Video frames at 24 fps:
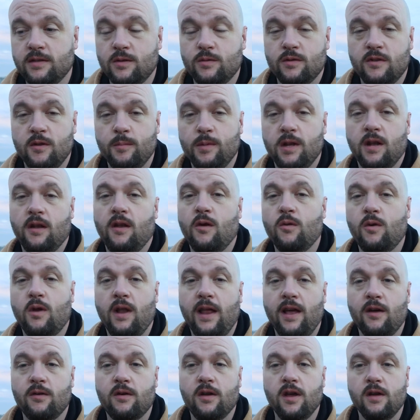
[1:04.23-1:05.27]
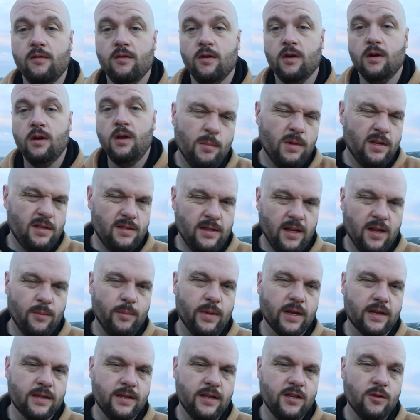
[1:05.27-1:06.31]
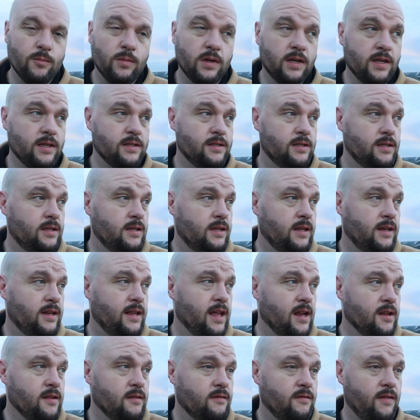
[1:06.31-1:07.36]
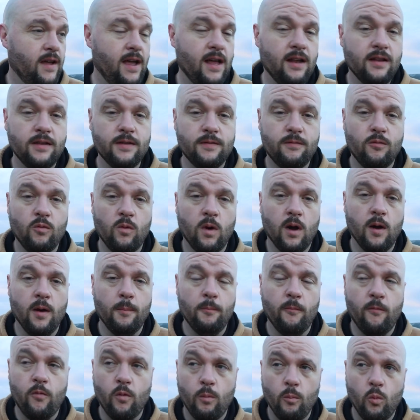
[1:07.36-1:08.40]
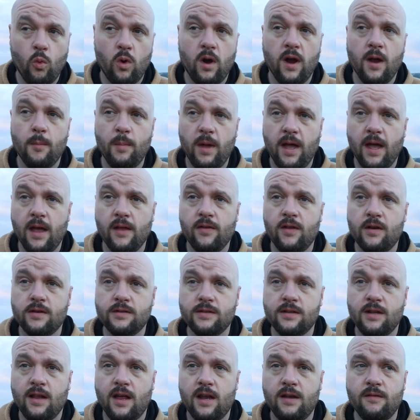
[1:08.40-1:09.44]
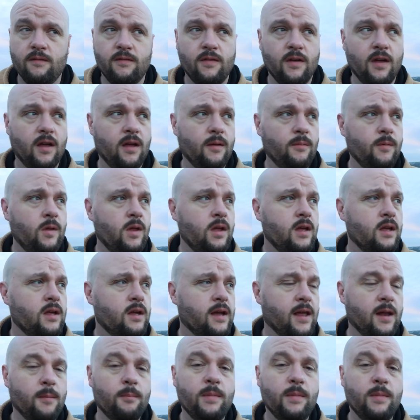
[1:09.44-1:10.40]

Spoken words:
there's a little bit of low cloud cover, but it's not a big deal because down in the valleys from where I'm at, there's a lot of kind of